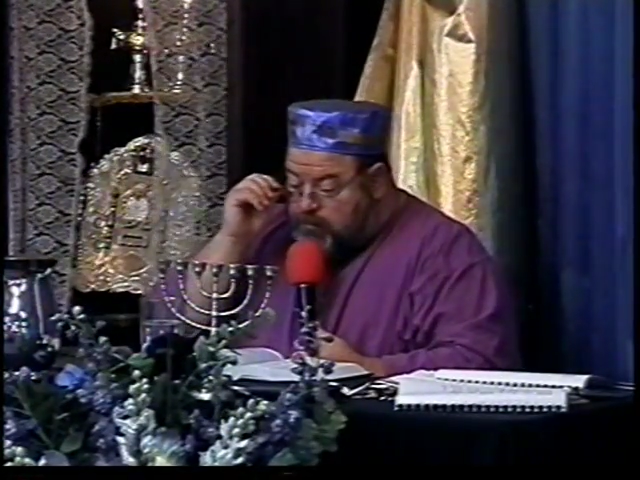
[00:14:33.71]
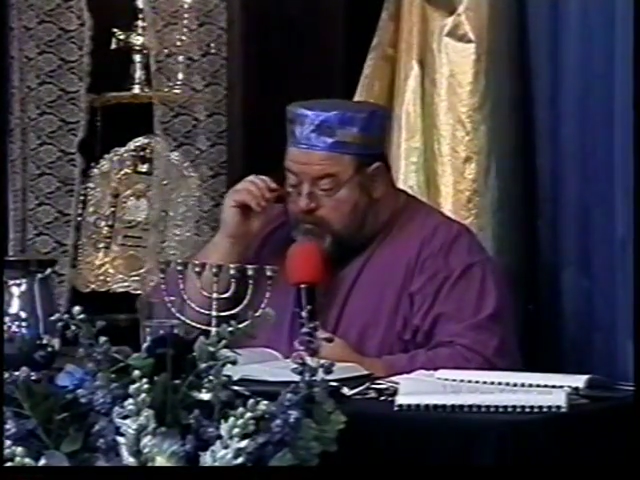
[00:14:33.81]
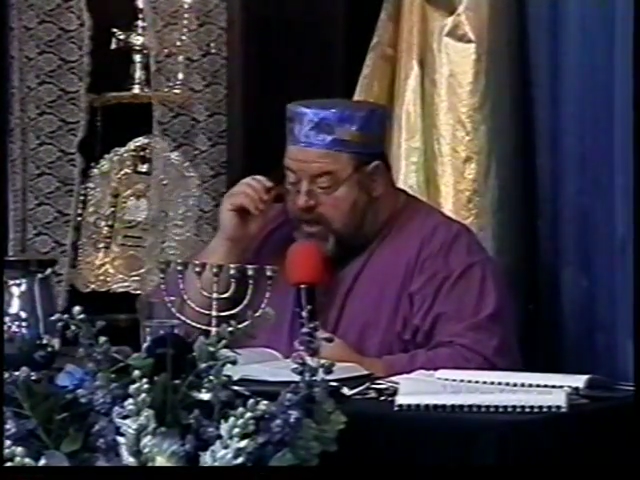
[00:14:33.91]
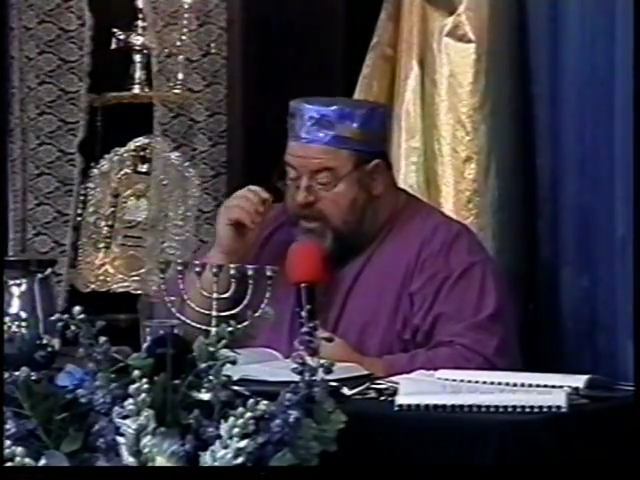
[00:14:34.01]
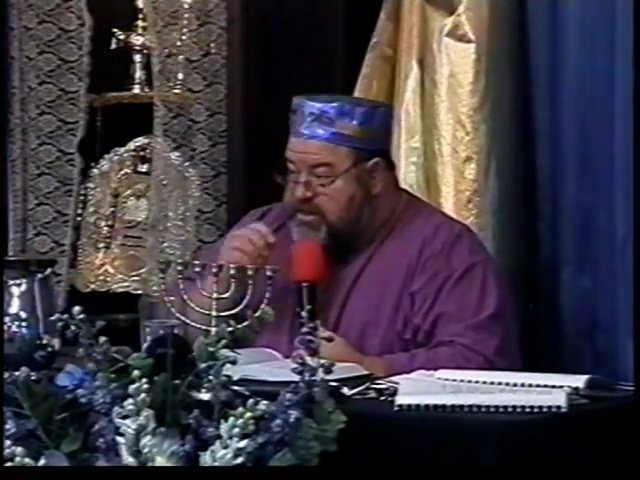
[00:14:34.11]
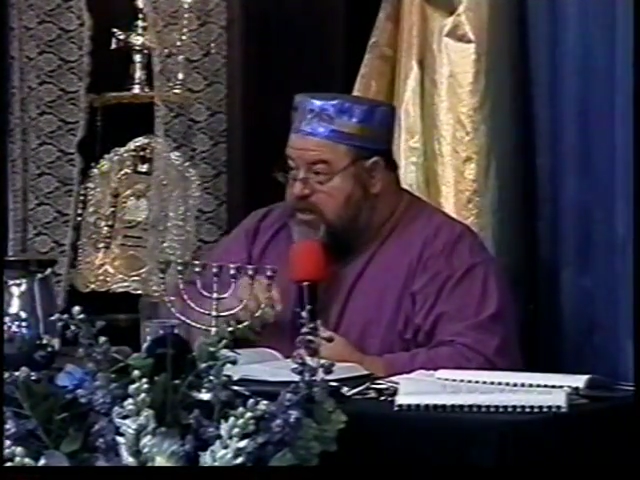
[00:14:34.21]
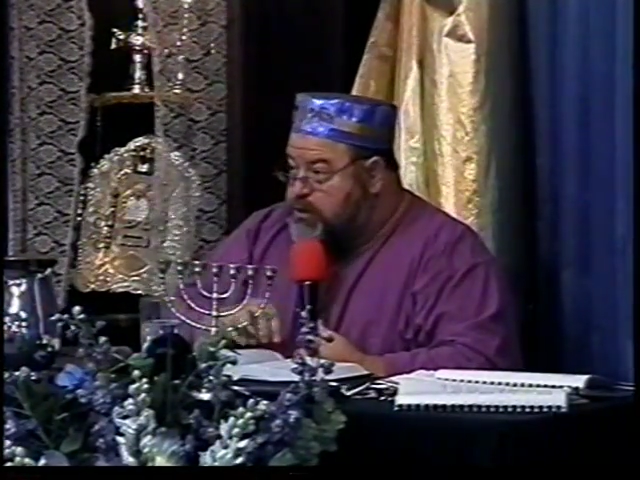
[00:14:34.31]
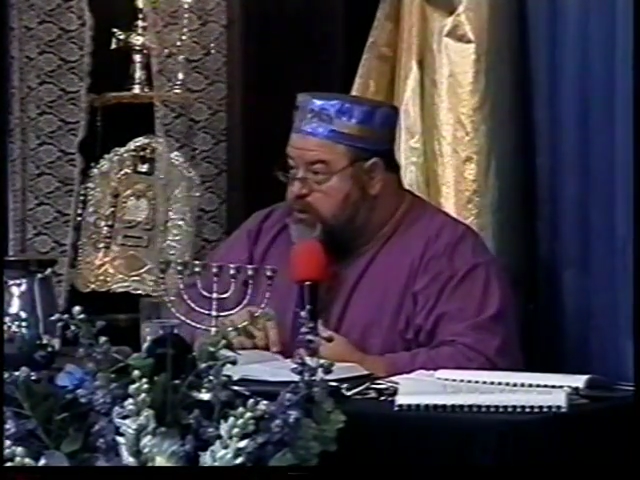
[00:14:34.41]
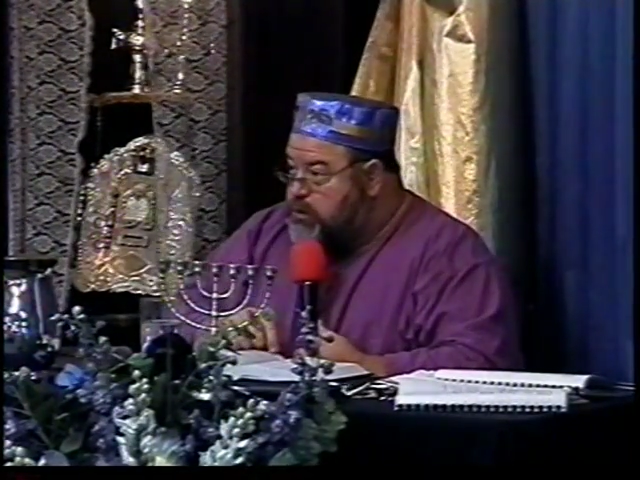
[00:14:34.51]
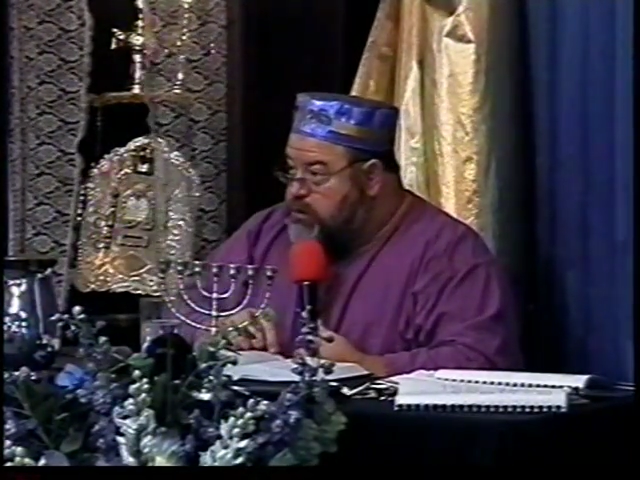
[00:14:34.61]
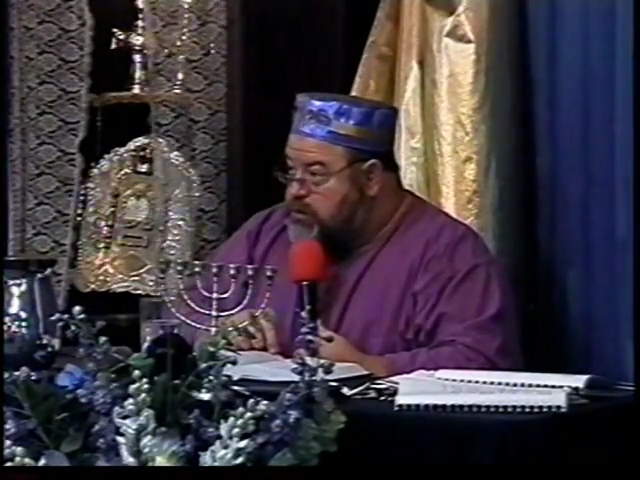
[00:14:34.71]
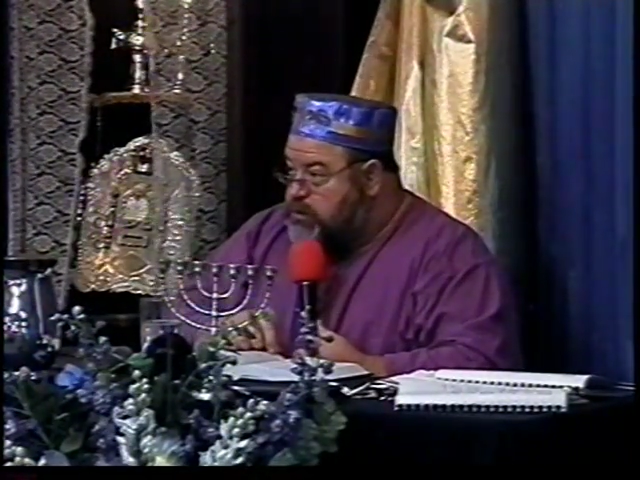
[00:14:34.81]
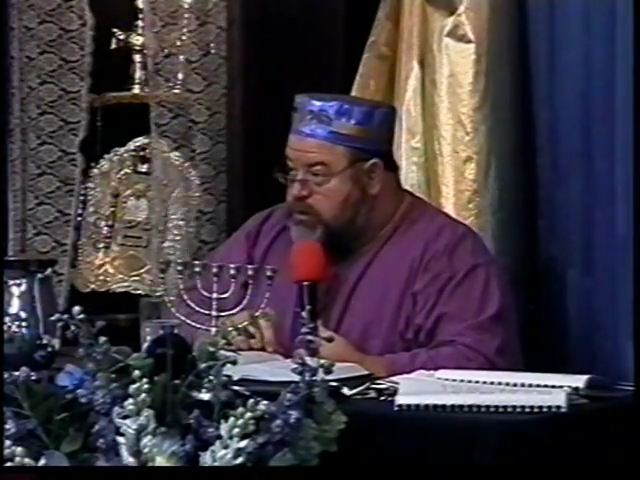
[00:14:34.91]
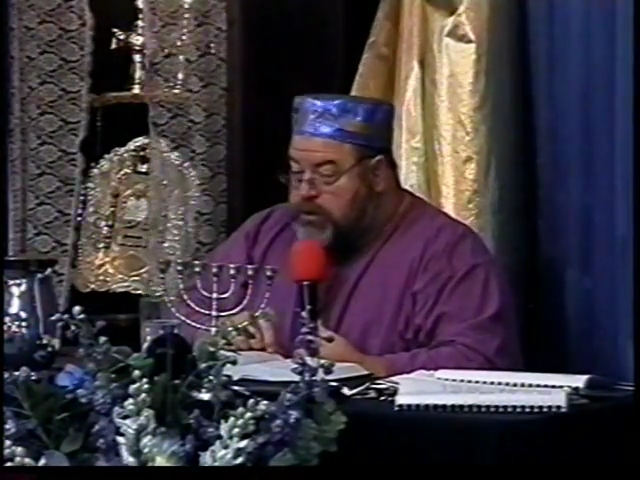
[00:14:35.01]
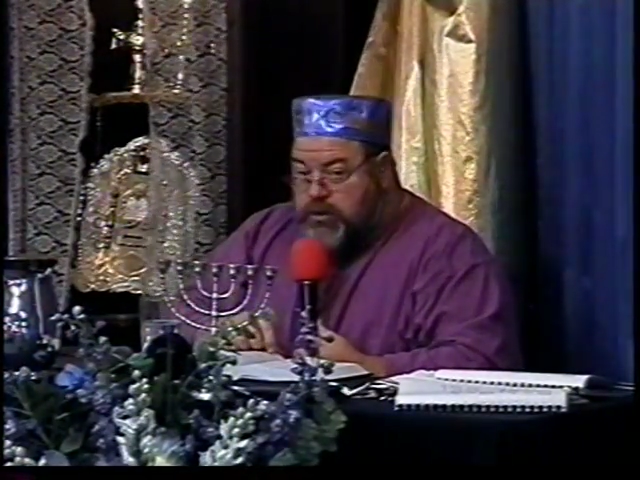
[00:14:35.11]
Not as Jesus,
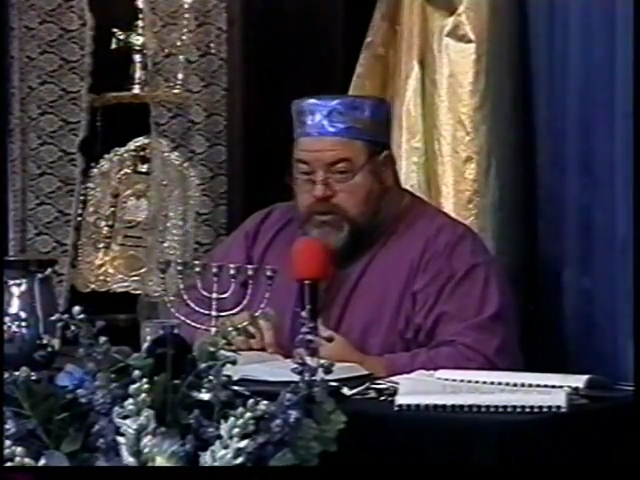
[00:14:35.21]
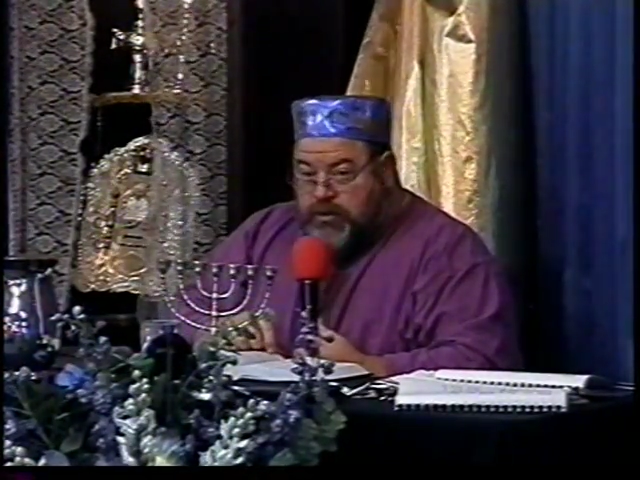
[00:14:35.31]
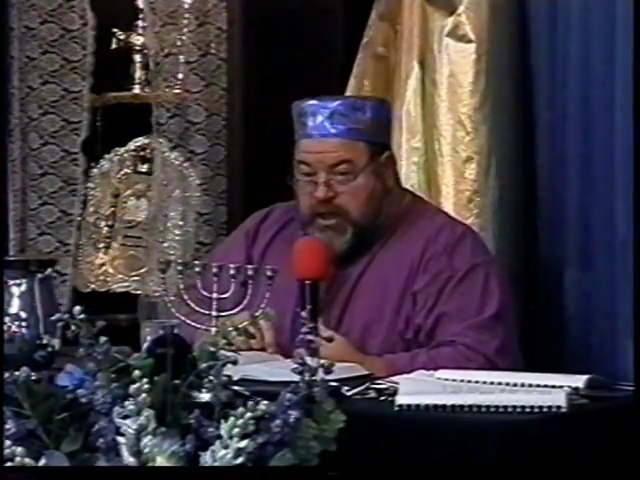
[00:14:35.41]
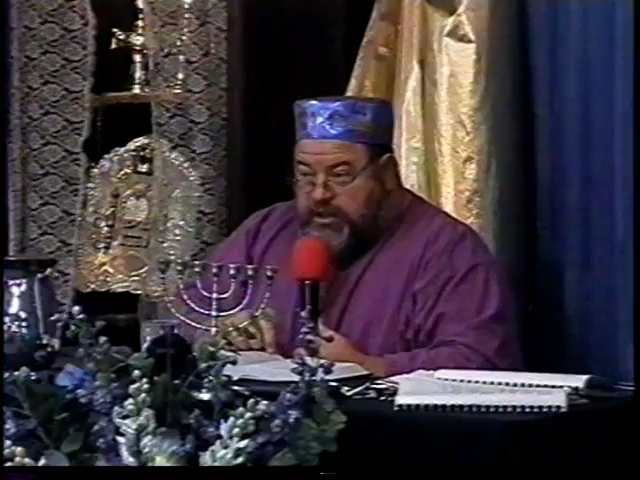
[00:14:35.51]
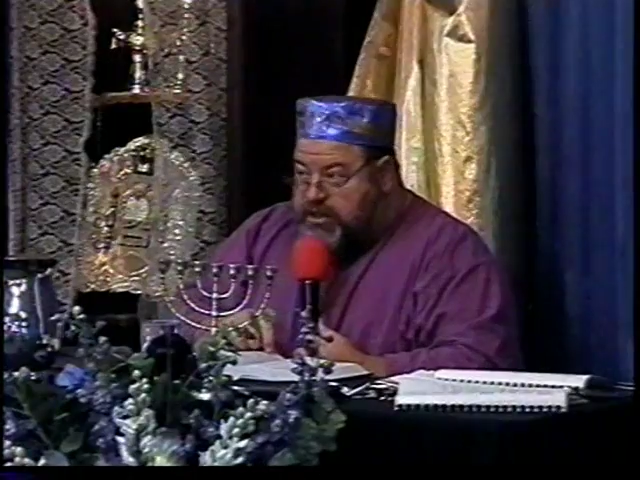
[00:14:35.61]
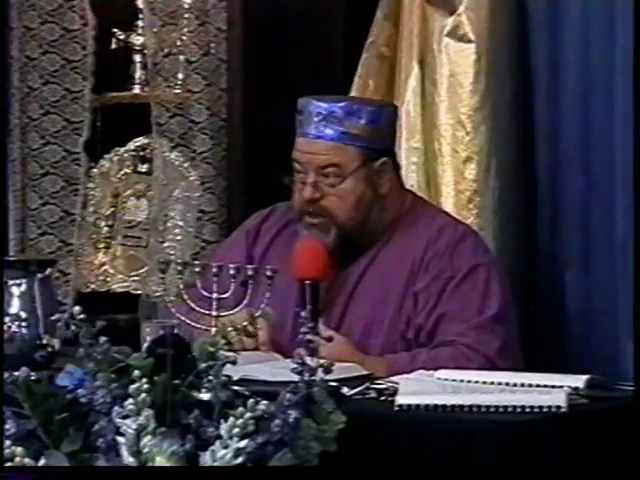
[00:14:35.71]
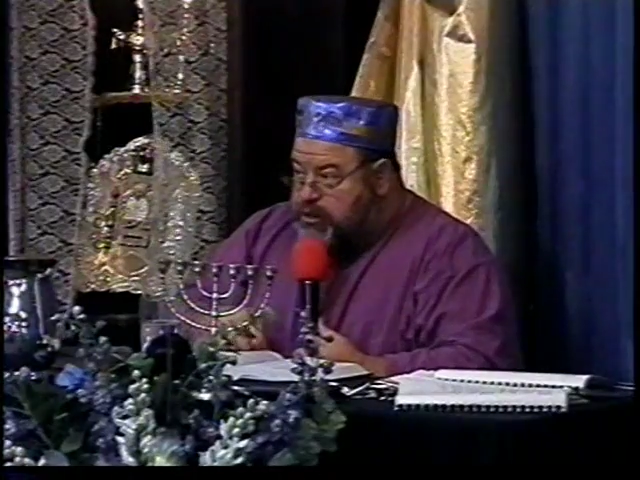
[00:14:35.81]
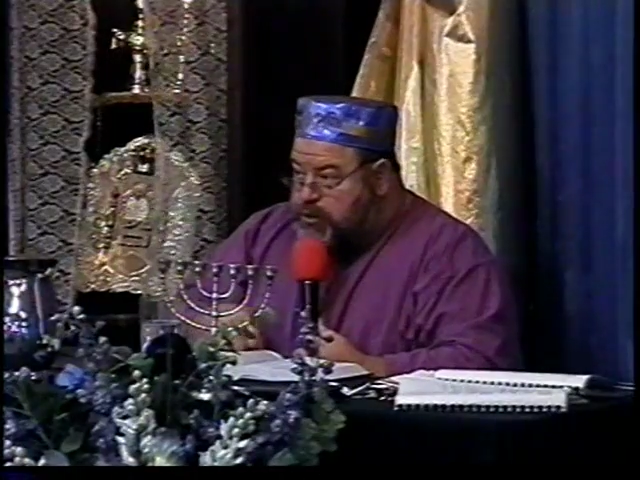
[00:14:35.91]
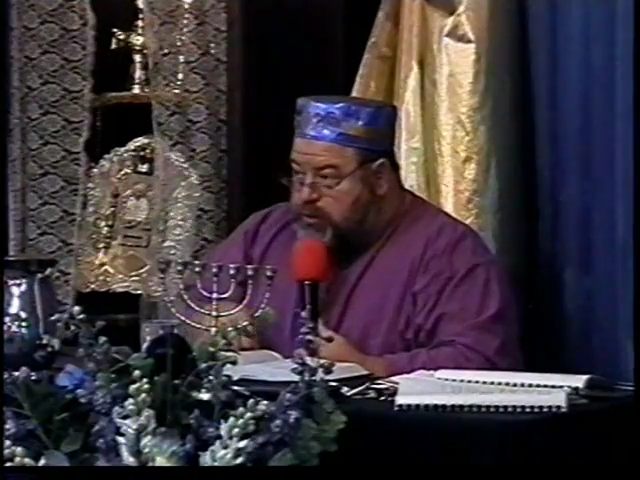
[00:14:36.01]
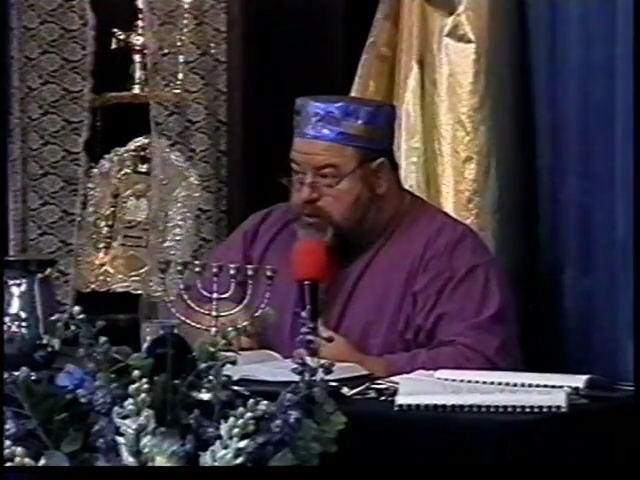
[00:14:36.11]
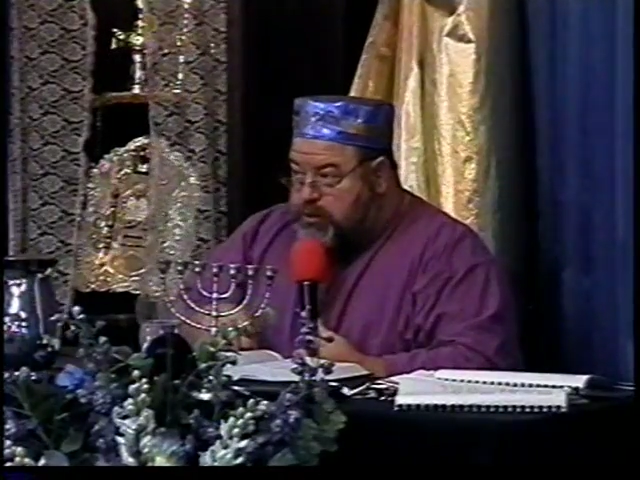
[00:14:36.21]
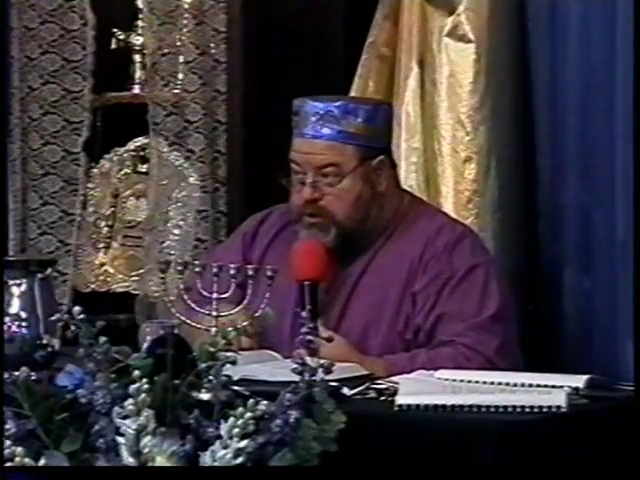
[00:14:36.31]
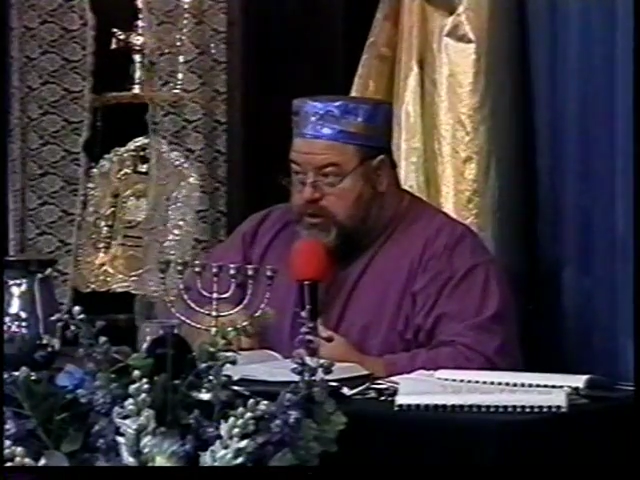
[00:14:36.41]
not as Christus,